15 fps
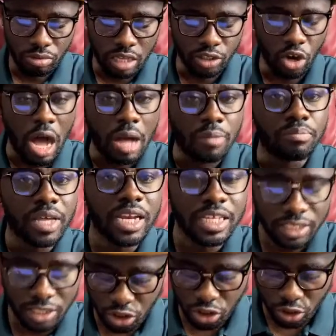your
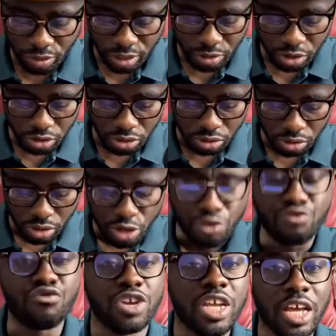ability to be able to
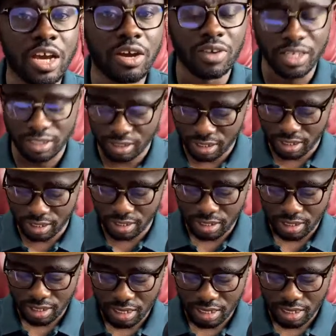read a question